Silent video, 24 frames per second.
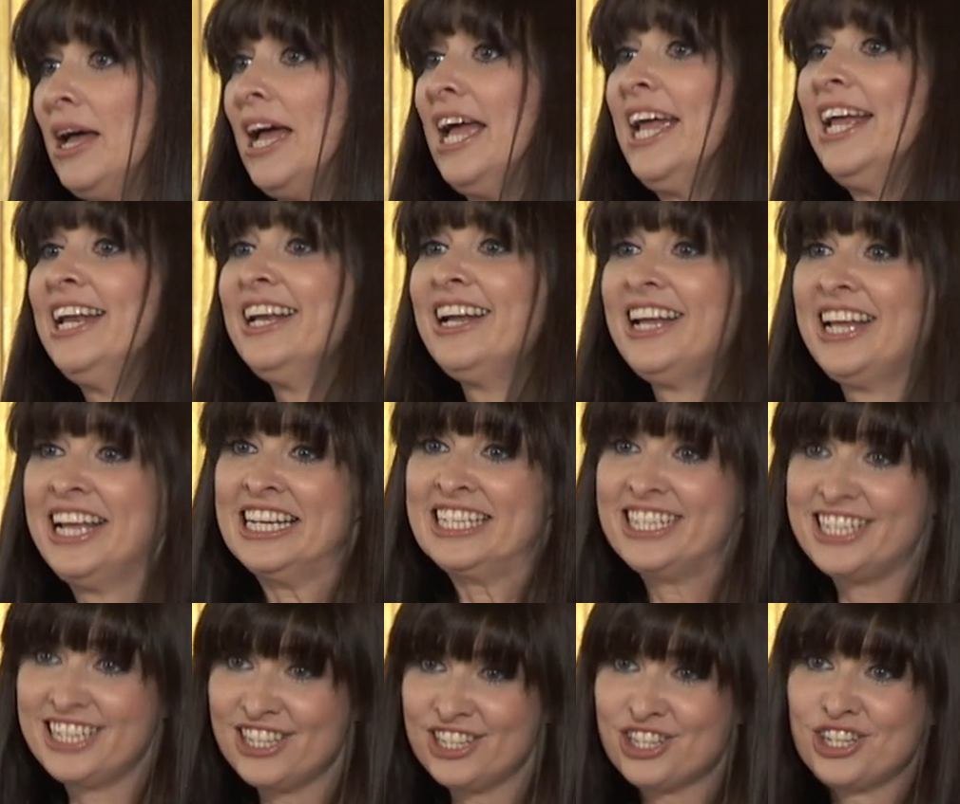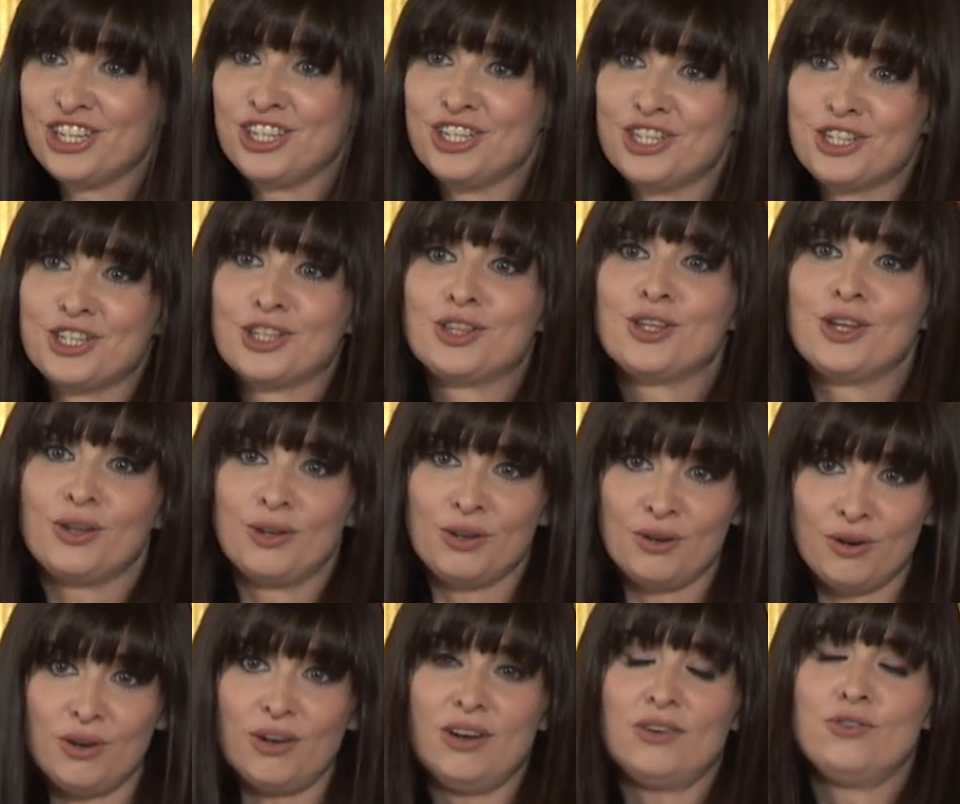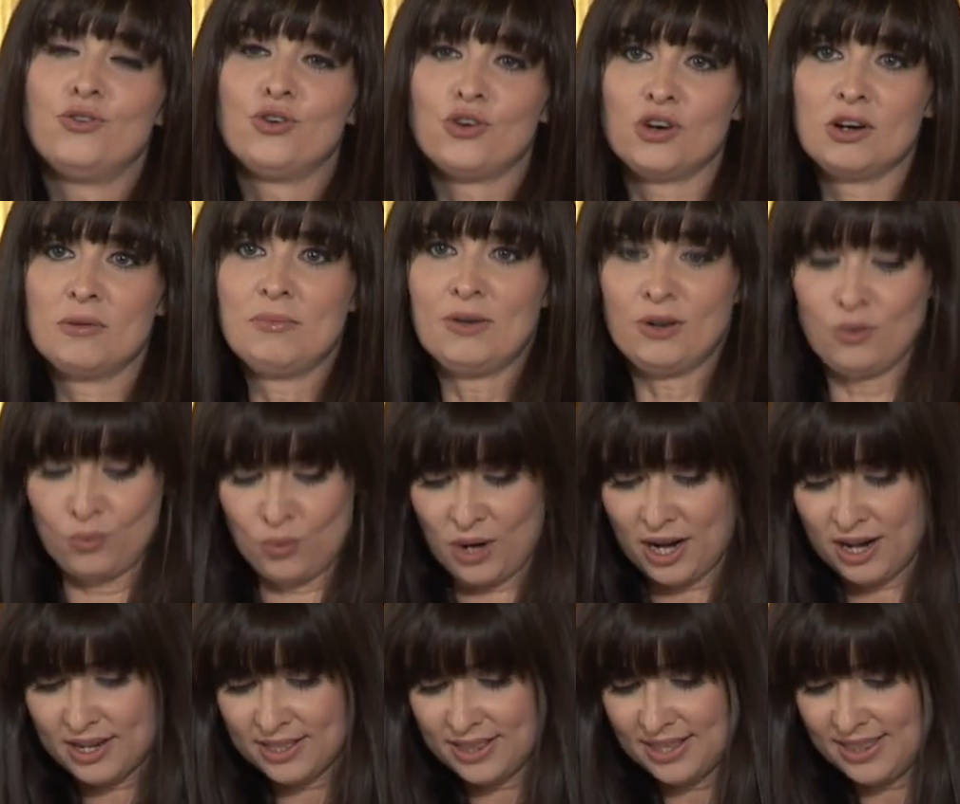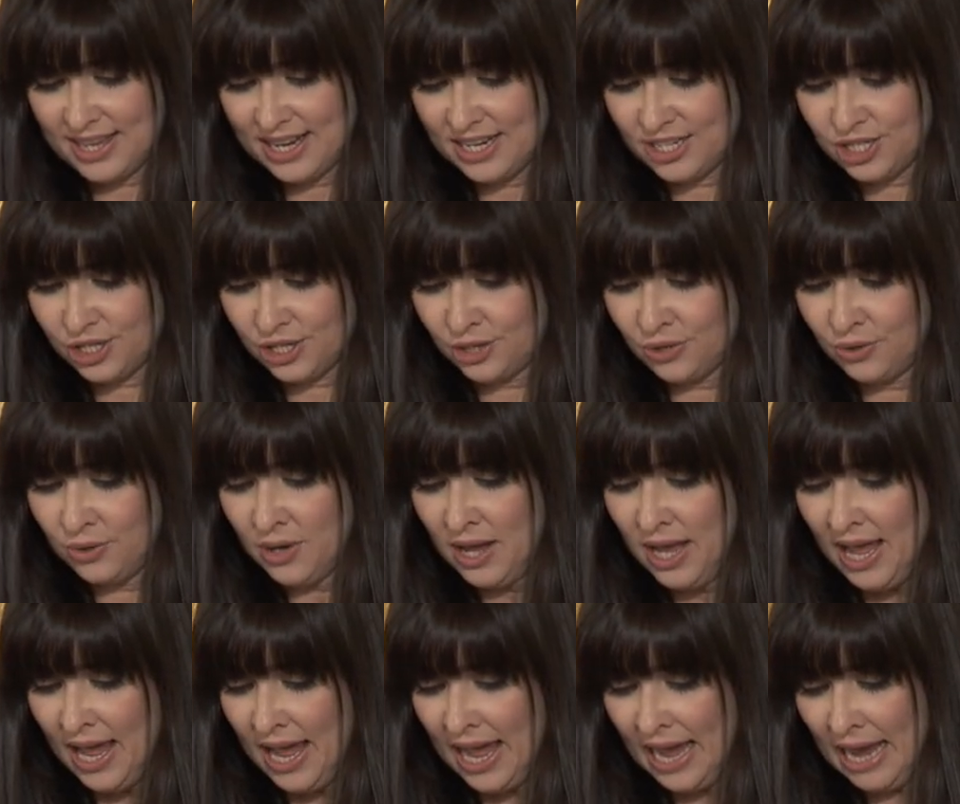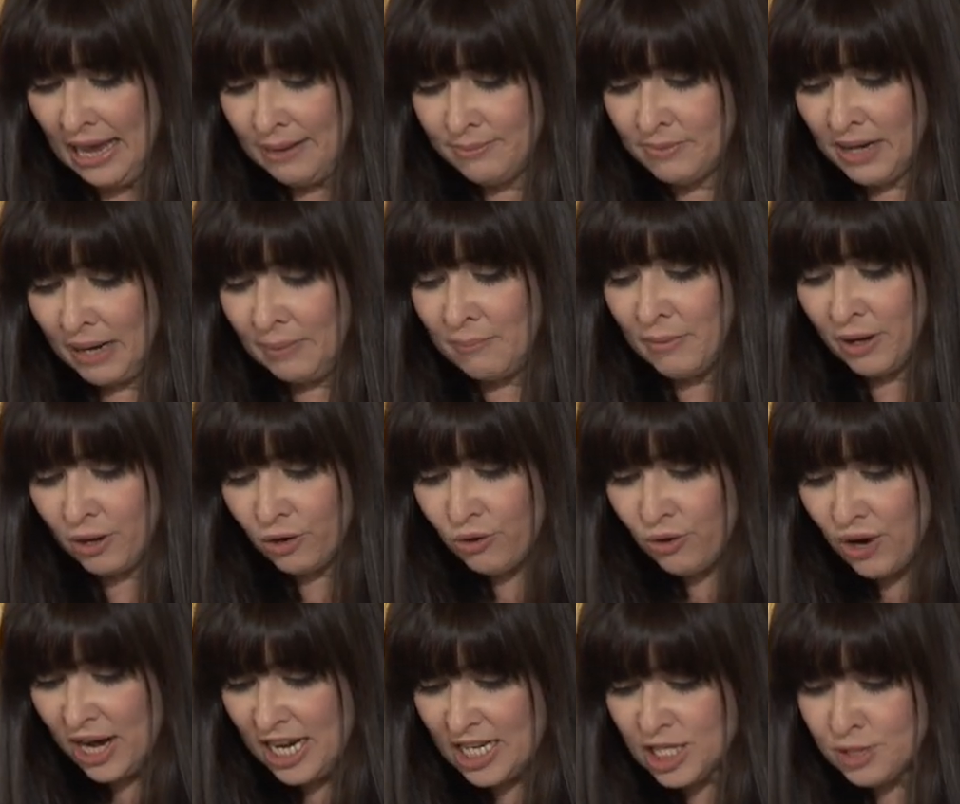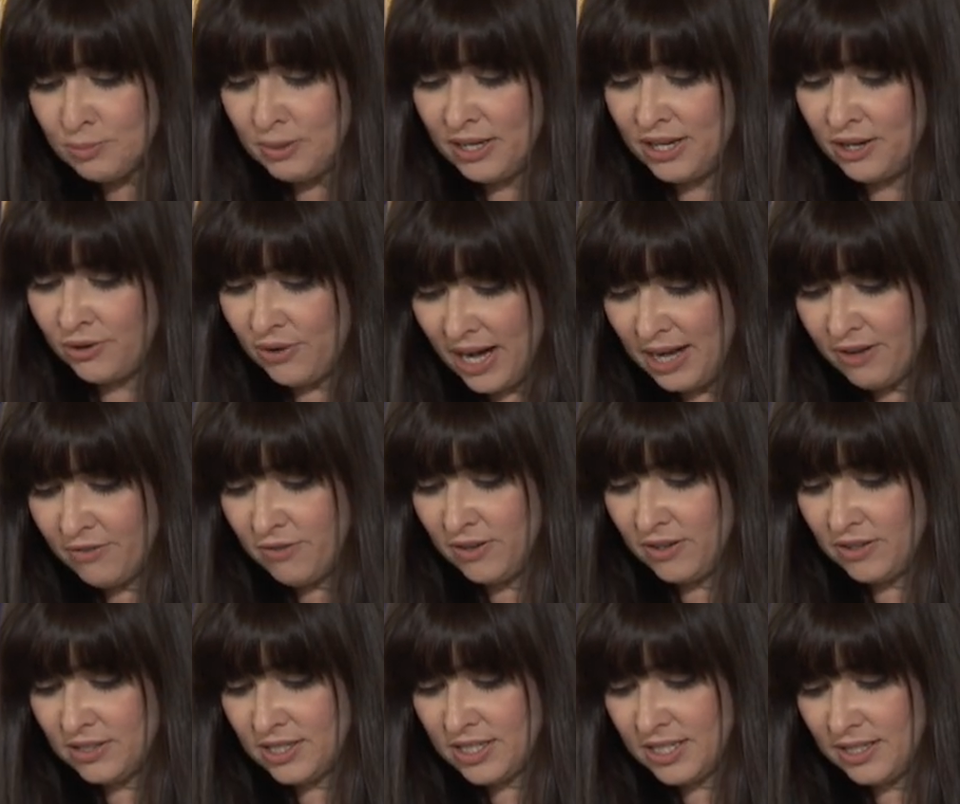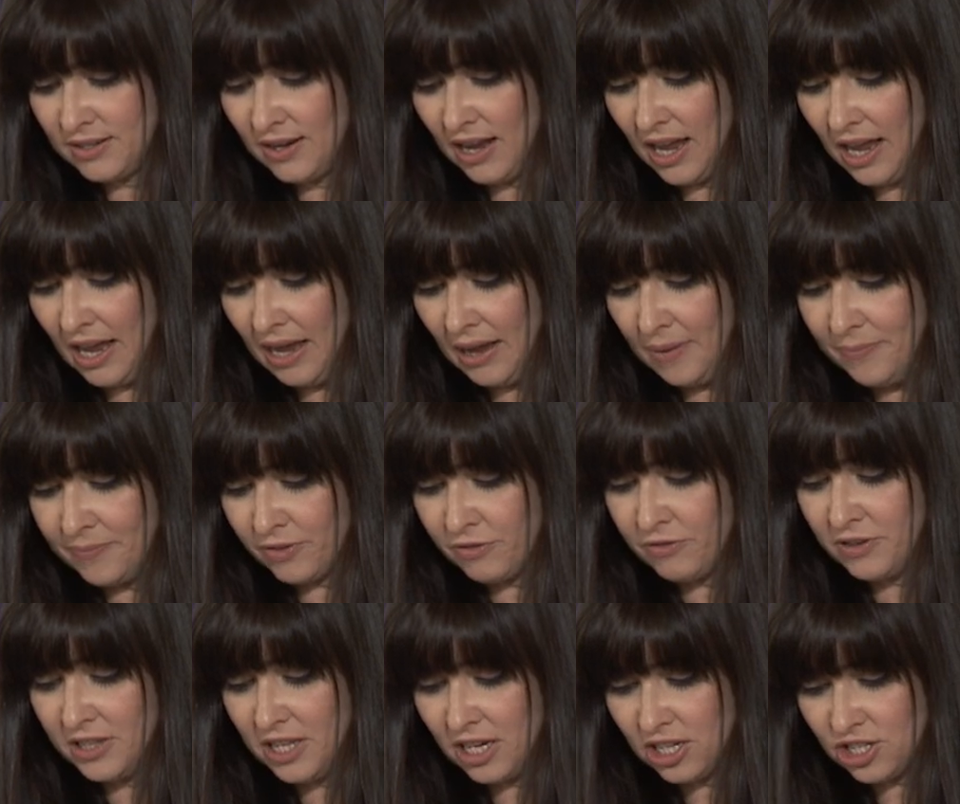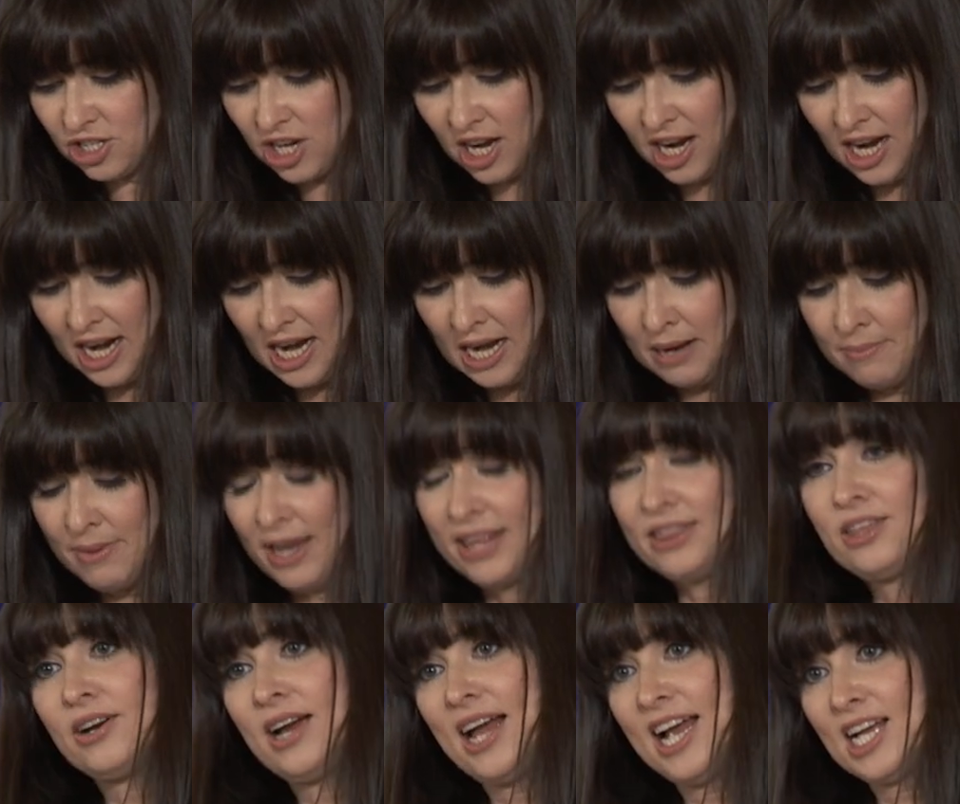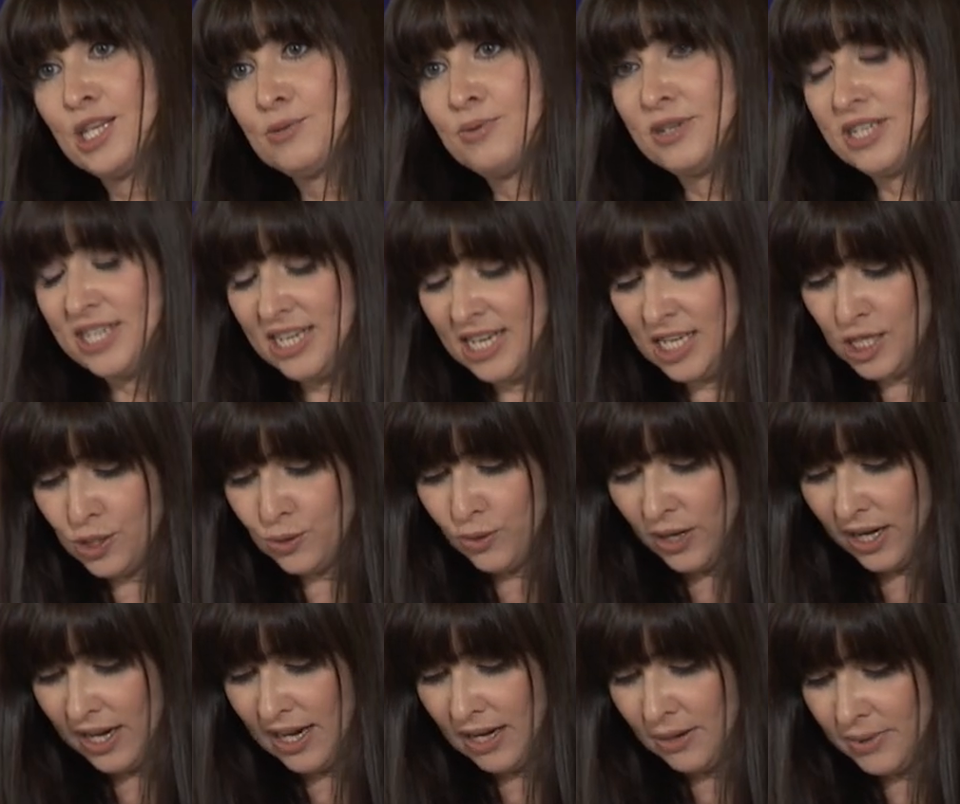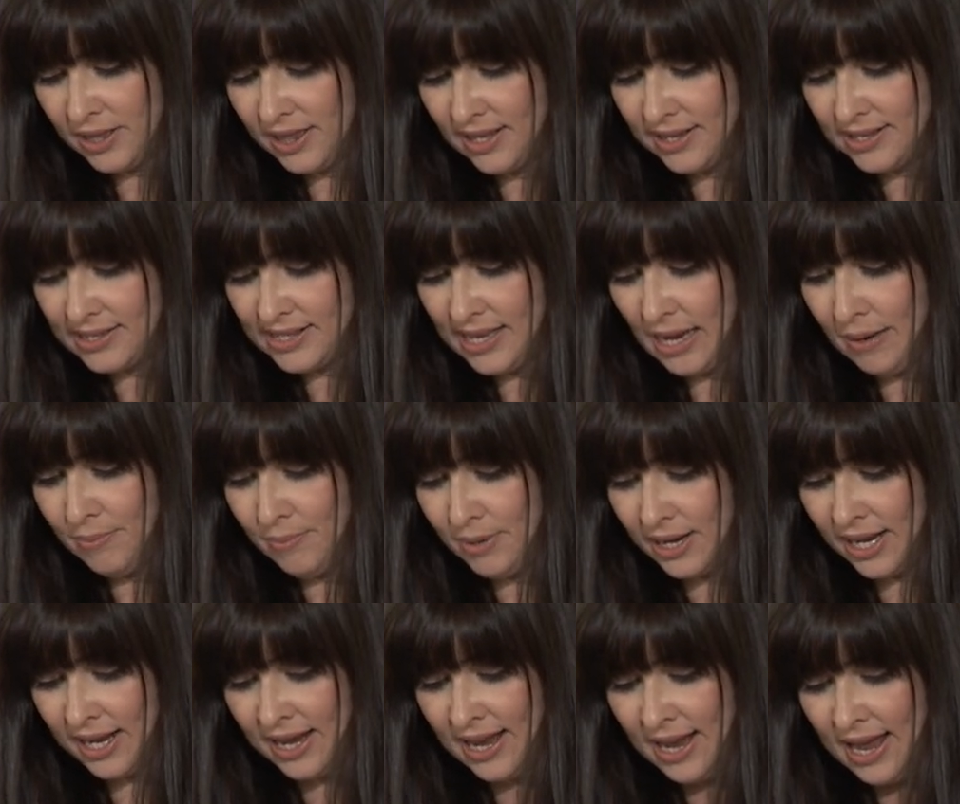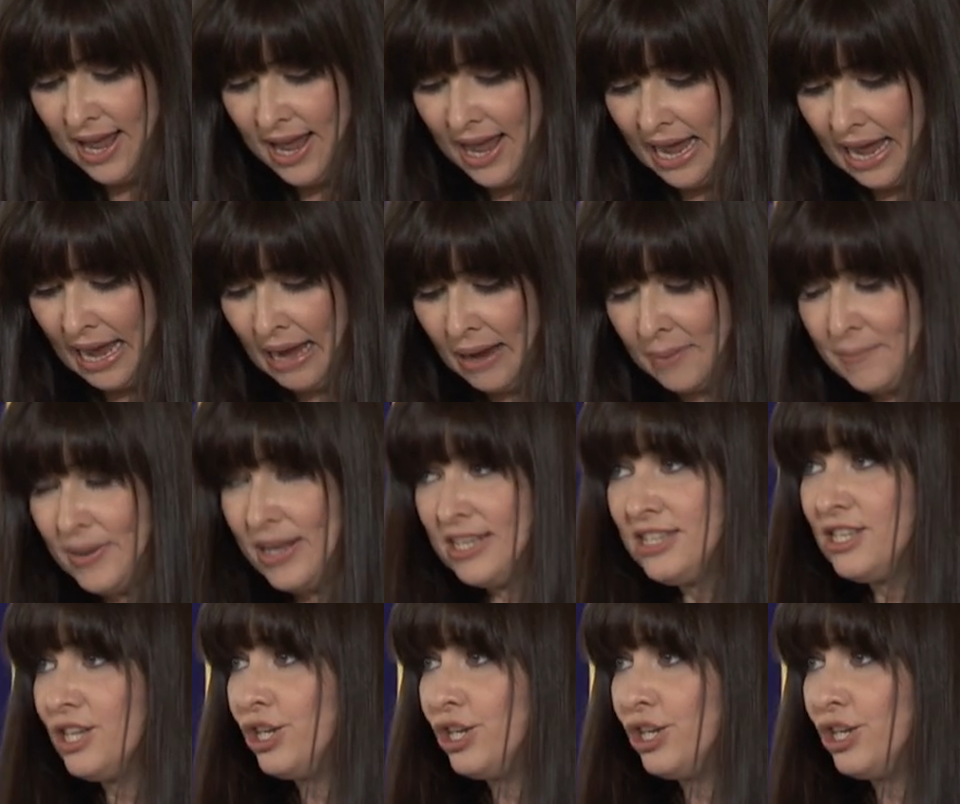in addition to the normal work that they do, and I'm incredibly grateful for their time and their expertise working with the Assembly. It's a